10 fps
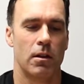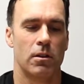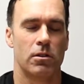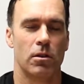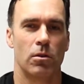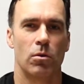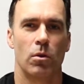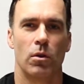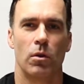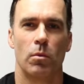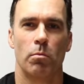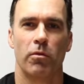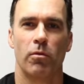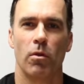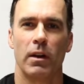So
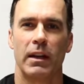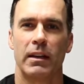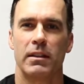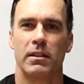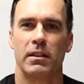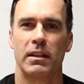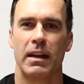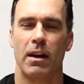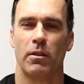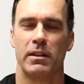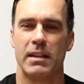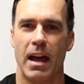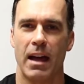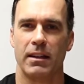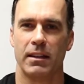before I get into the
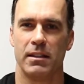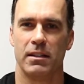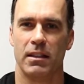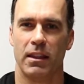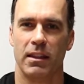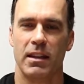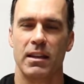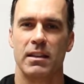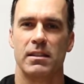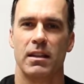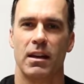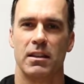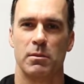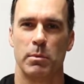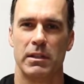tactics, the things that I
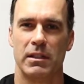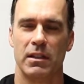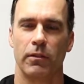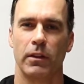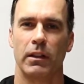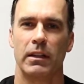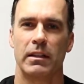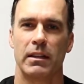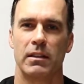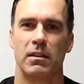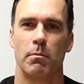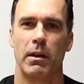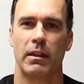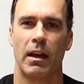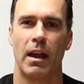specifically did to
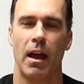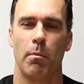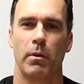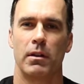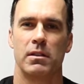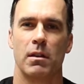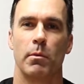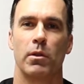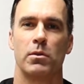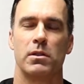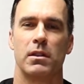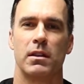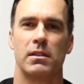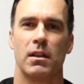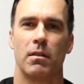make that happen, and some of those
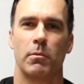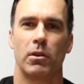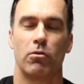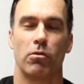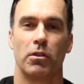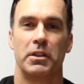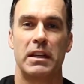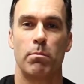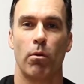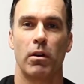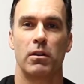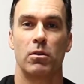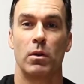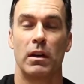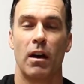things I'm going to drill deeper
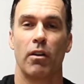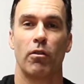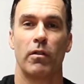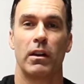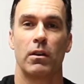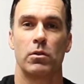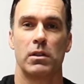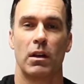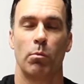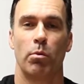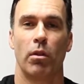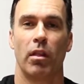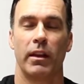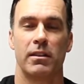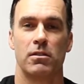into in other videos, and I'll put
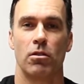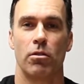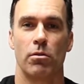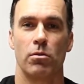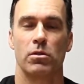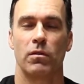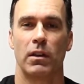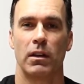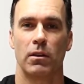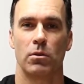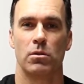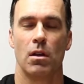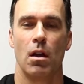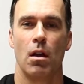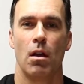links to those videos
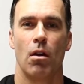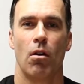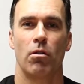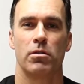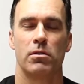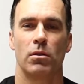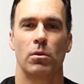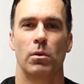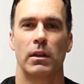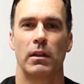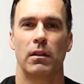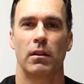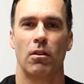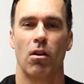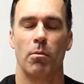also in
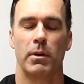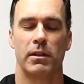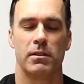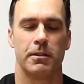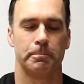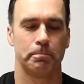the comments.